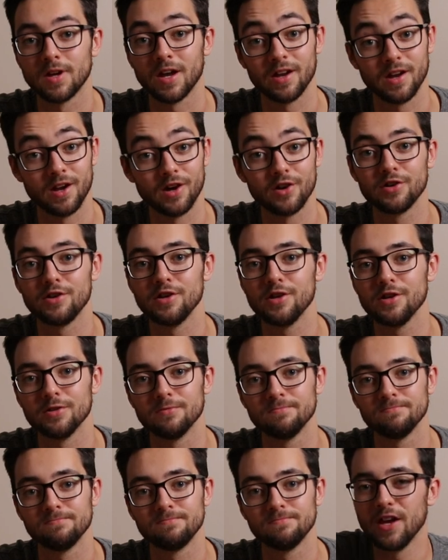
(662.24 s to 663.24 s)
I guarantee
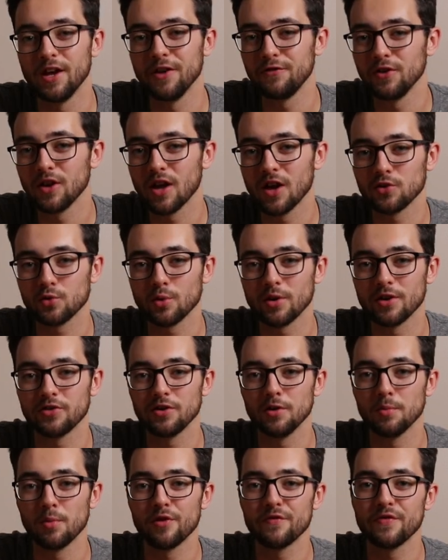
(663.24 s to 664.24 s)
it. If you guys wanna
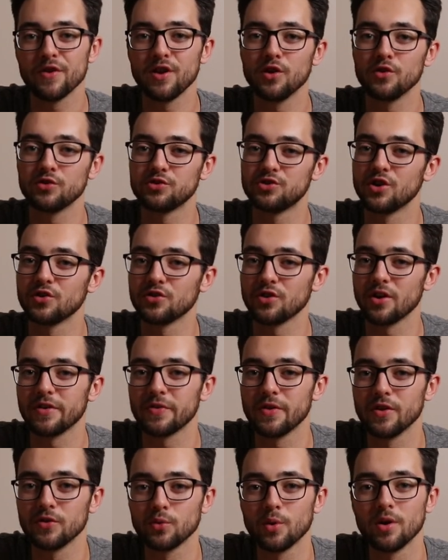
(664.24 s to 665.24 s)
see more videos just like
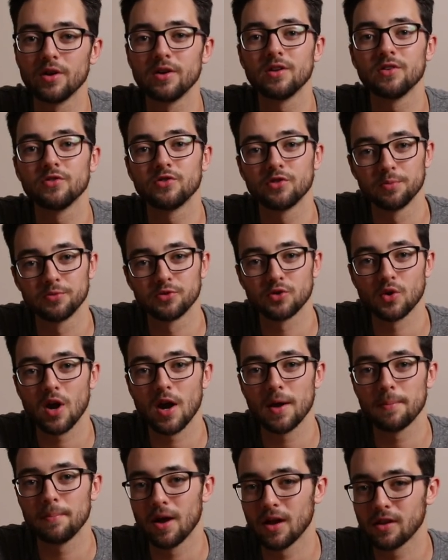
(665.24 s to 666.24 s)
this one,
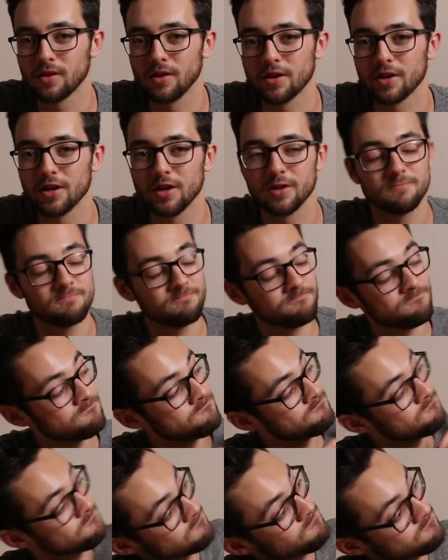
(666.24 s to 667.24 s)
subscribe by clicking
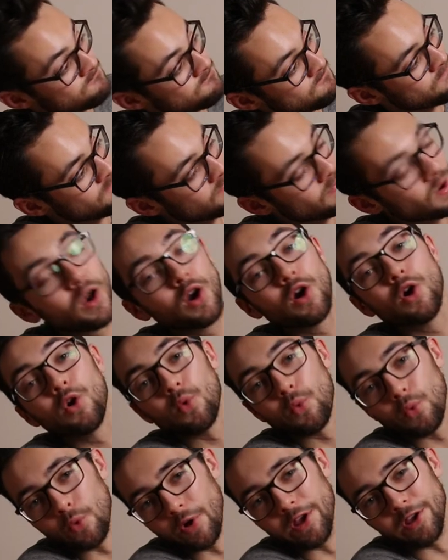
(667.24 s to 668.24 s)

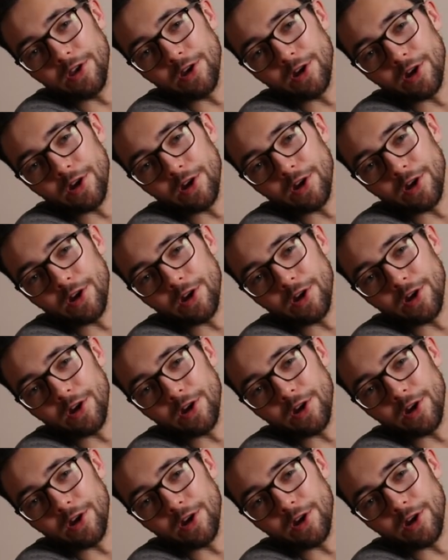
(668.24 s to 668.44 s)
right